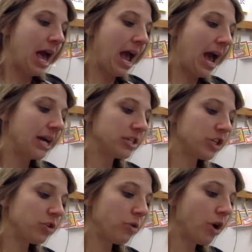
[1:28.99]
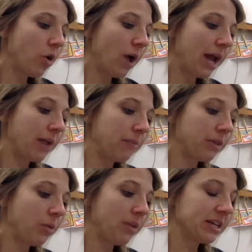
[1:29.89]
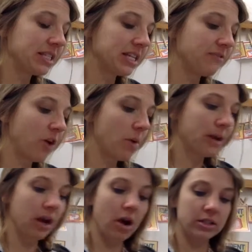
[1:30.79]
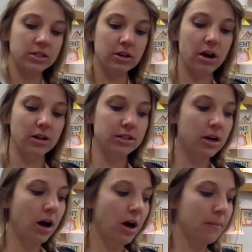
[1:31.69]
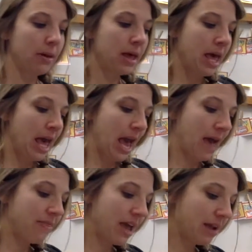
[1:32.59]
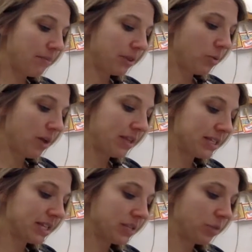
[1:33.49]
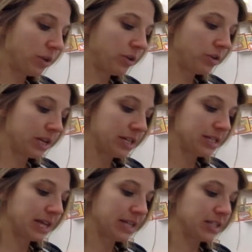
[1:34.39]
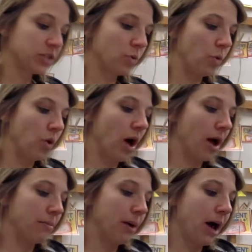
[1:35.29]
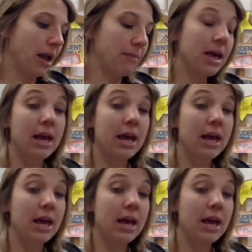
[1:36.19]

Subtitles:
And you can go ahead and put the one that says farm and concert on top, and then put the one that says wilderness and school on bottom.